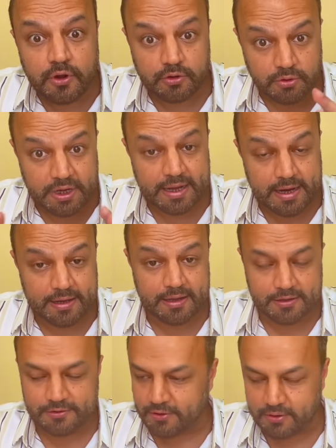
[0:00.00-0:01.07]
on to indicate that
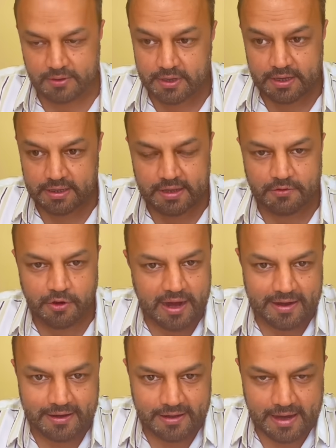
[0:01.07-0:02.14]
it's on. They've not
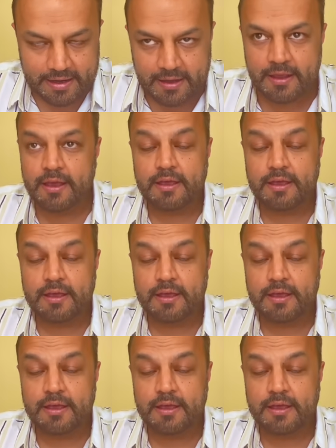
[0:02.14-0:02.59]
added that.